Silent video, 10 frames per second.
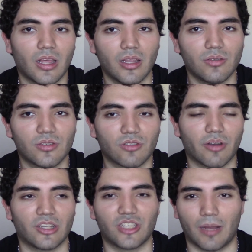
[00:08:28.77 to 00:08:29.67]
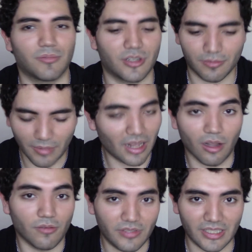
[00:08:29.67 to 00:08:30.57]
this was a great chapter. I
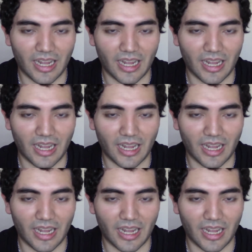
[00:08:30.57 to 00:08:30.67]
loved it.